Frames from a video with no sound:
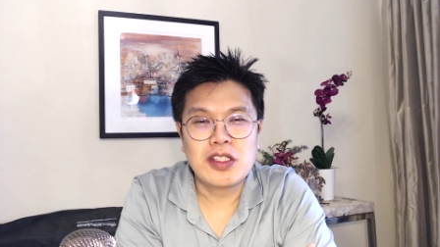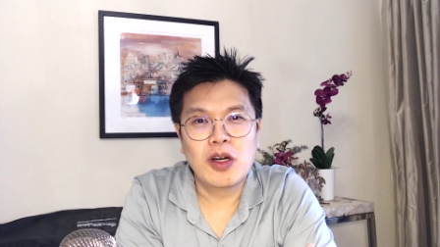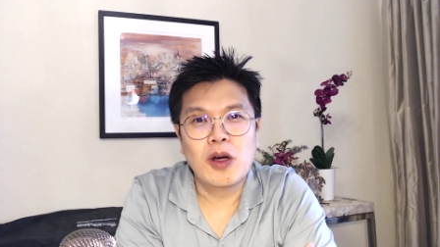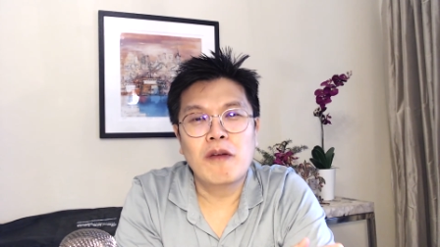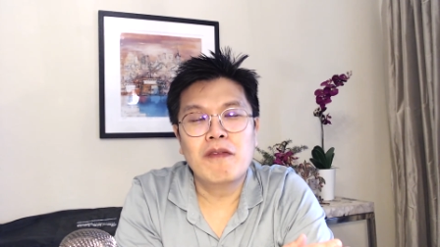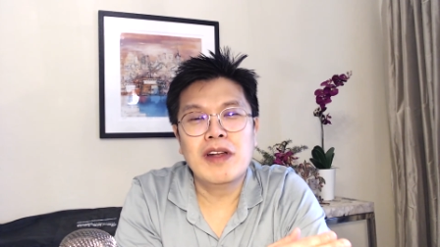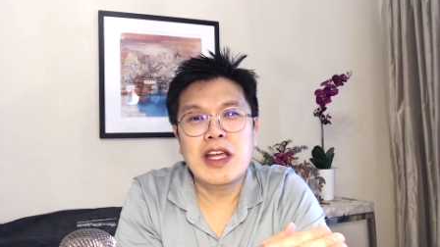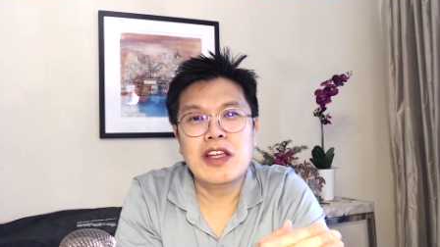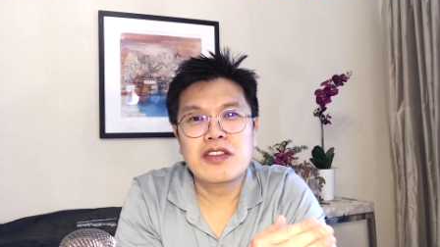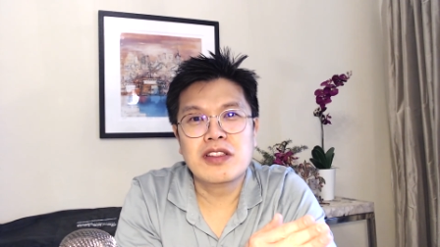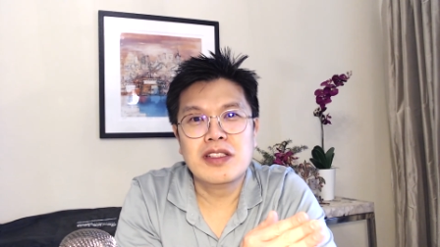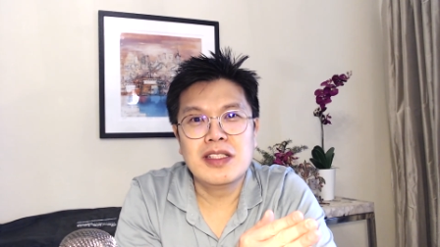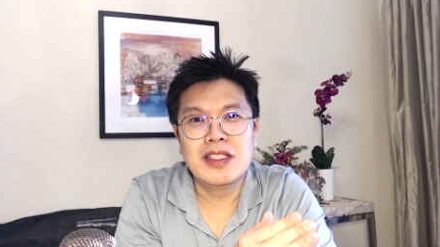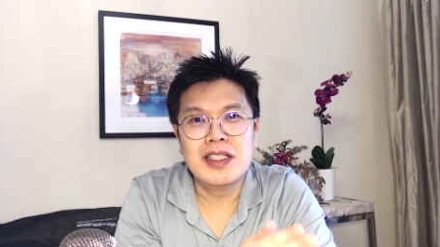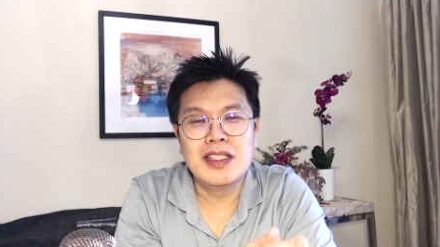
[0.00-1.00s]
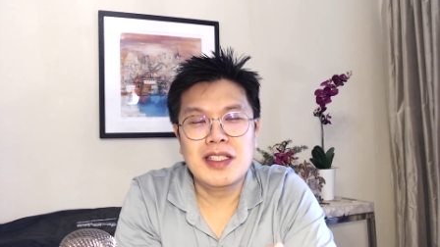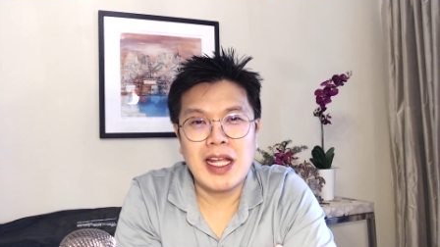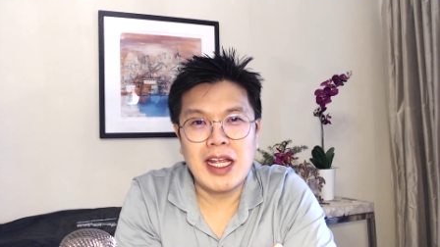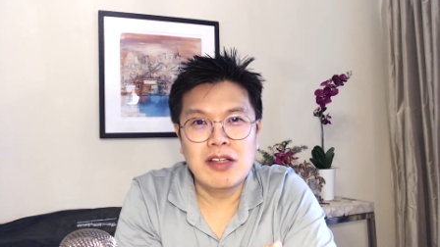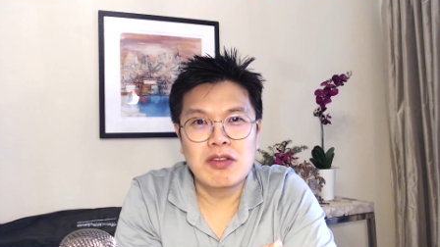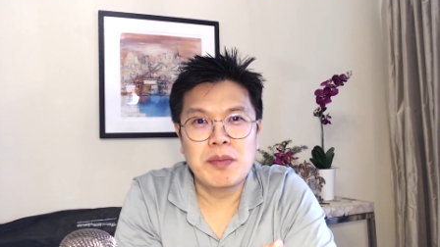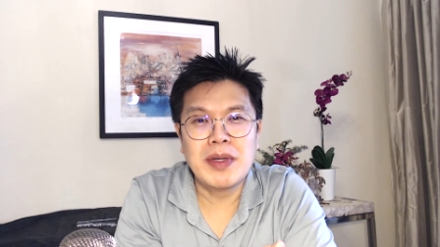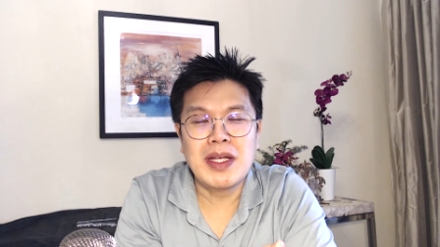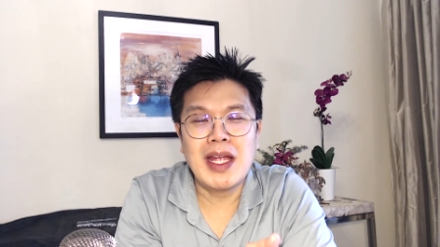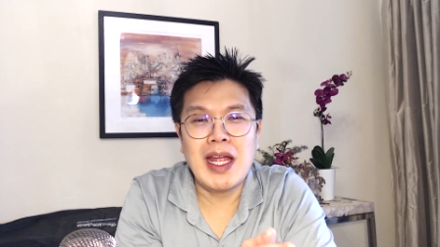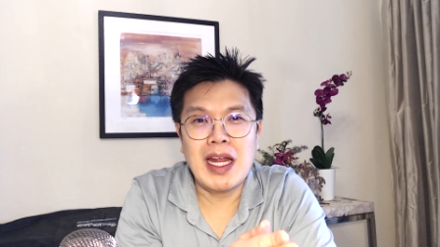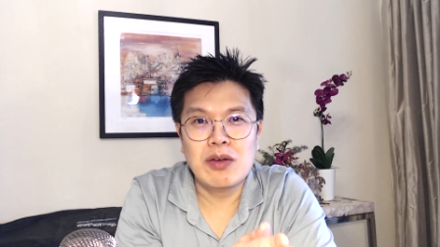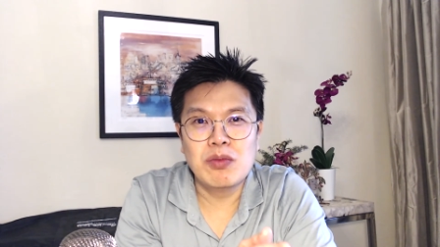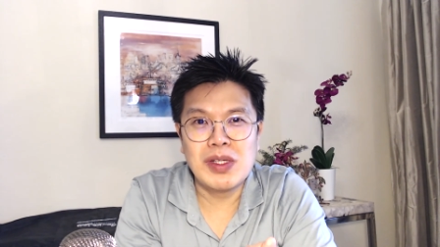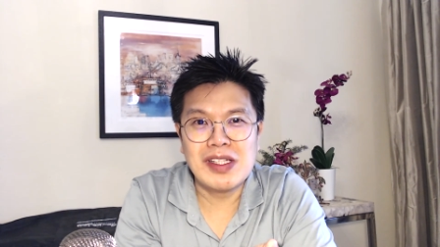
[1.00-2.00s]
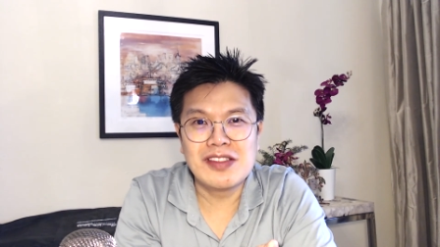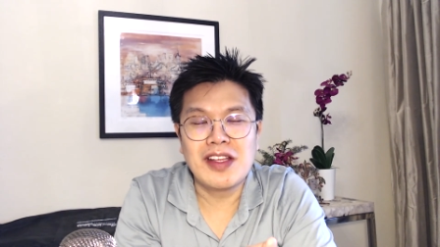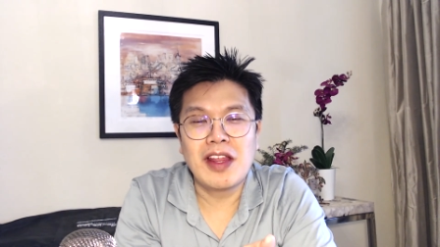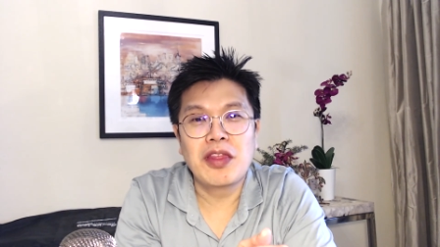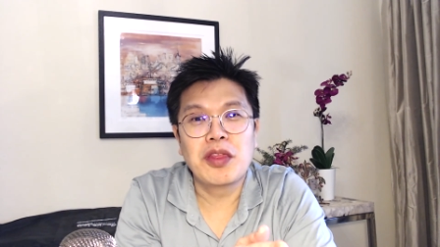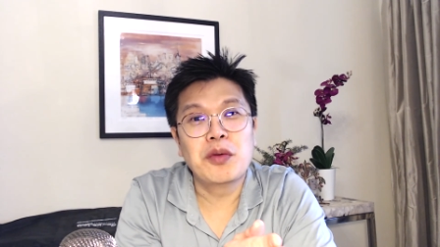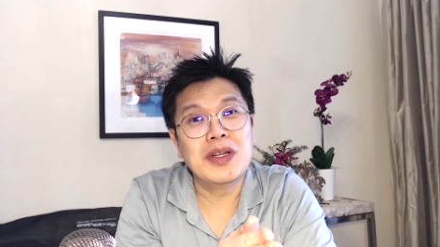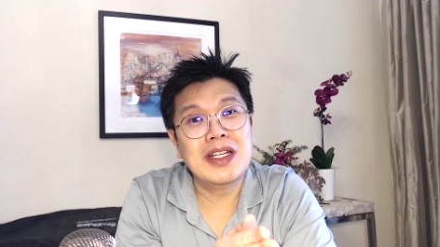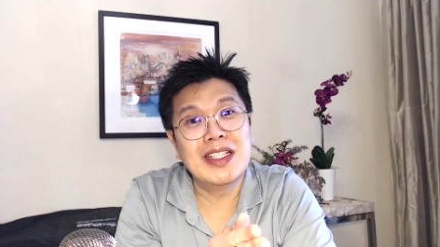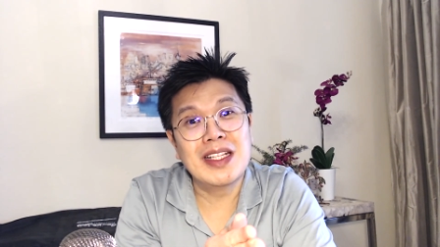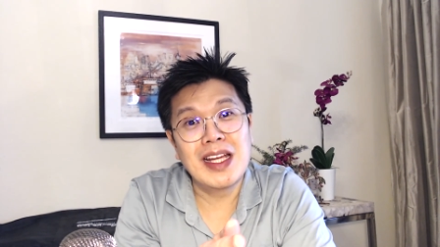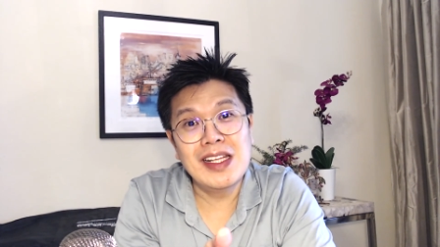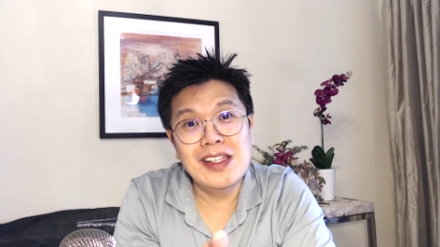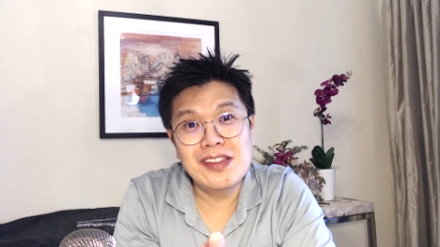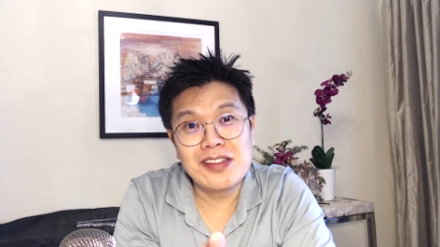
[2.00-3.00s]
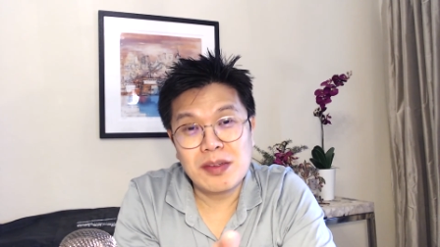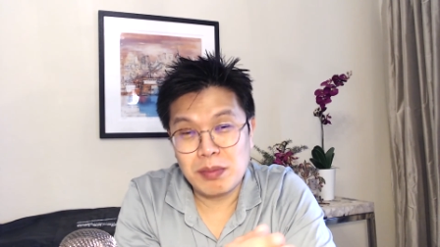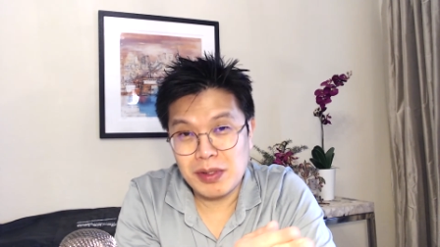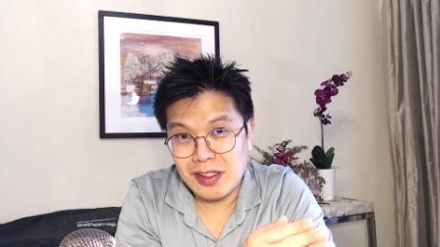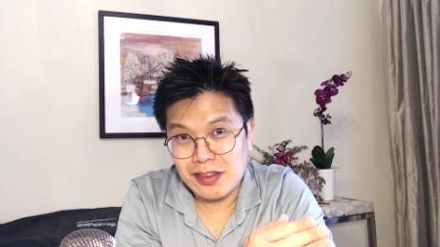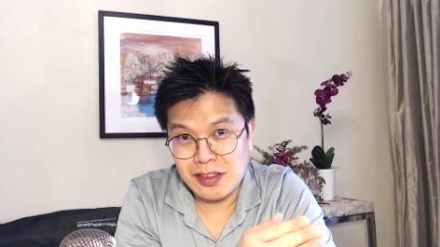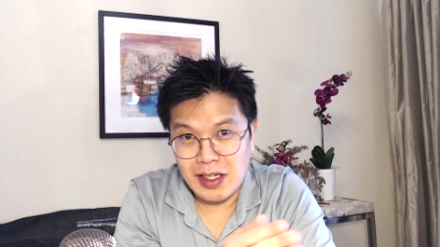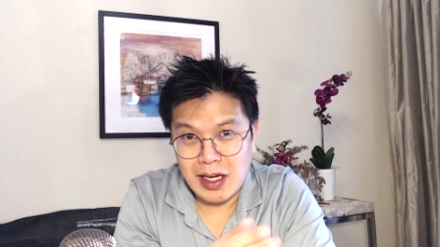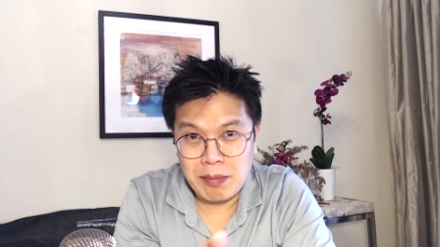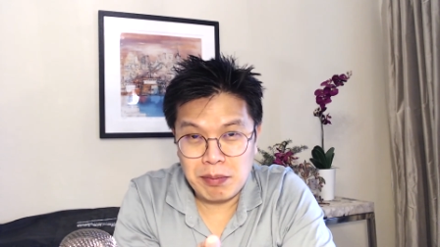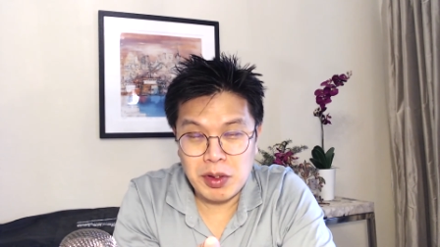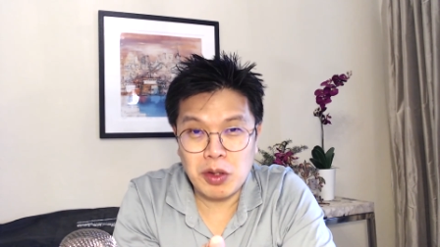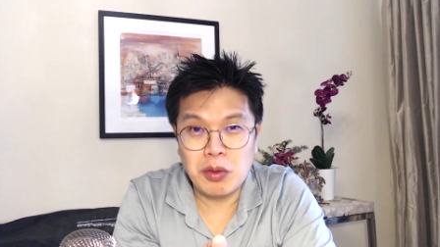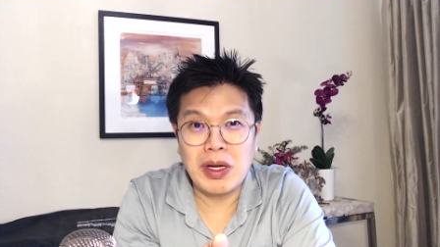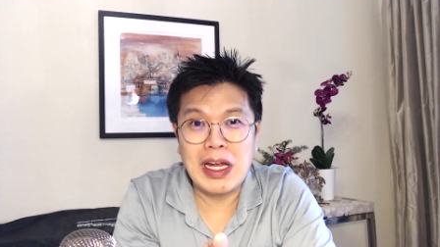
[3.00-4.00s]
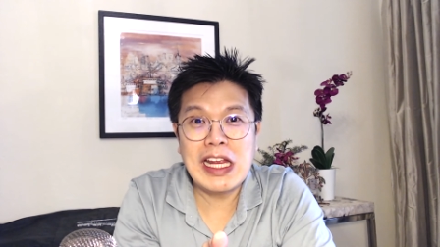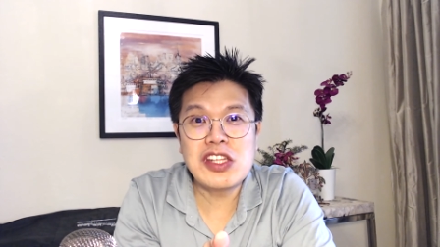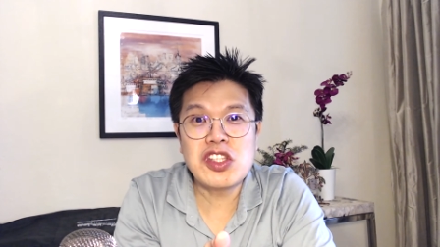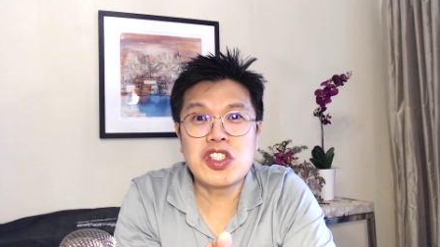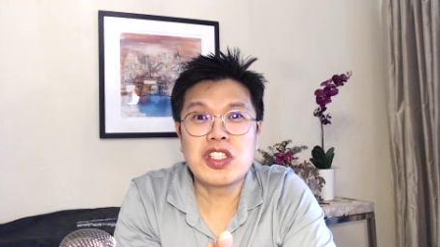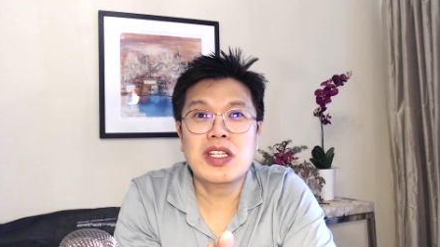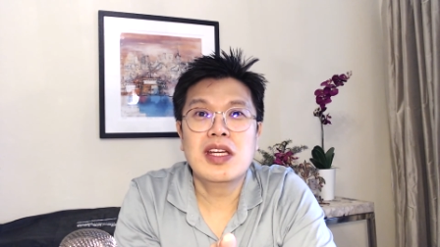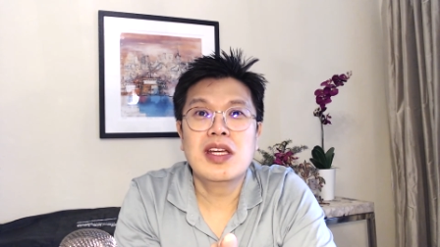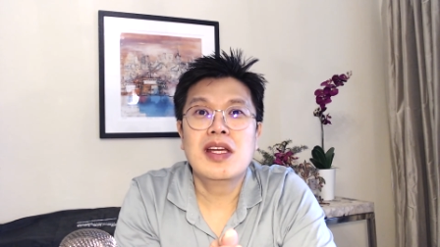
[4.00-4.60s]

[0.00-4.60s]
ovulation day will be eight weeks and three days plus the embryo age.